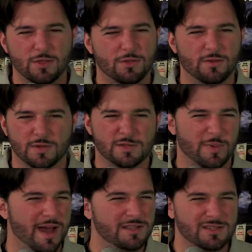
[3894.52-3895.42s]
the
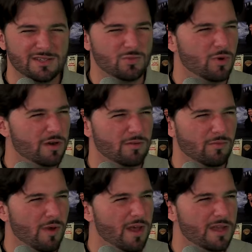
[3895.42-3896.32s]
responses weren't
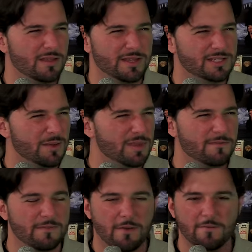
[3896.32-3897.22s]
right. Like, something
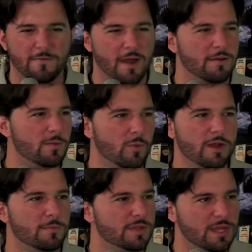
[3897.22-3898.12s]
felt very
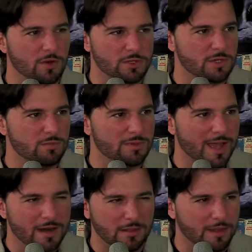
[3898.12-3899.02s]
weird. But then also,
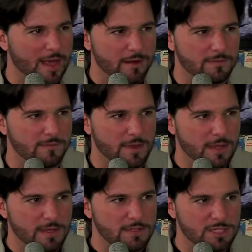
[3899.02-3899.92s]
not a lot of
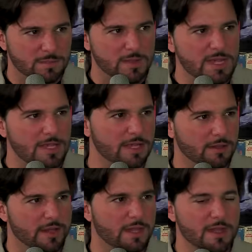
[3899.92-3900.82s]
speaking.
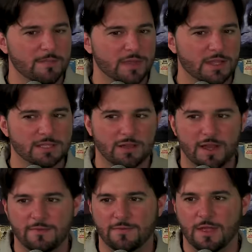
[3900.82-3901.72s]
Like, it's a
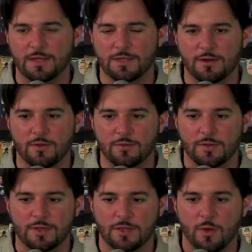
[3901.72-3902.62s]
lot of, like, you know,
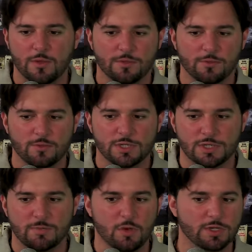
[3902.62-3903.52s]
like, going through
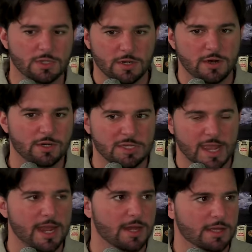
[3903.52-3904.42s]
just emotion and
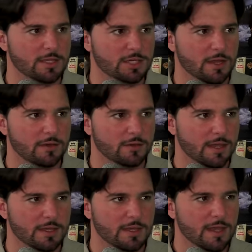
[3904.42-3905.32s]
understanding each other.
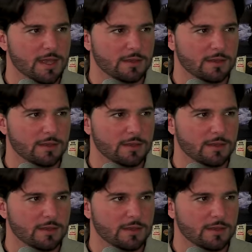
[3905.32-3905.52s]
Like,